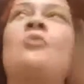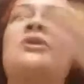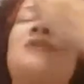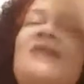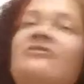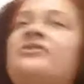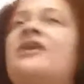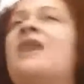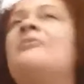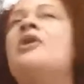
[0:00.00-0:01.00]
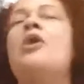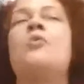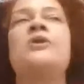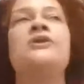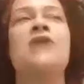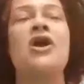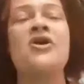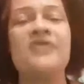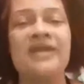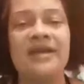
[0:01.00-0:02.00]
leveling up. We're
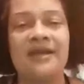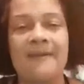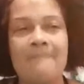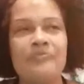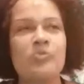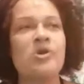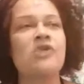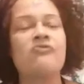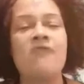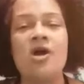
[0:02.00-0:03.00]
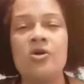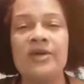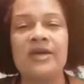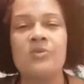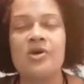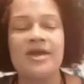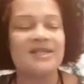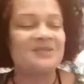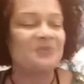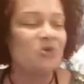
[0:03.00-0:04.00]
learning. We're growing. We're
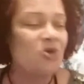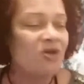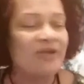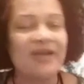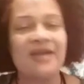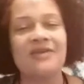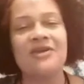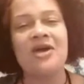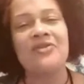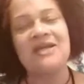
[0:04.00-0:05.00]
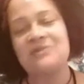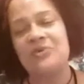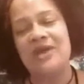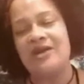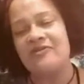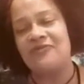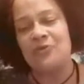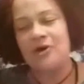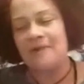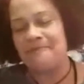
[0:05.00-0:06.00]
exploring. You know, that's what we're here for.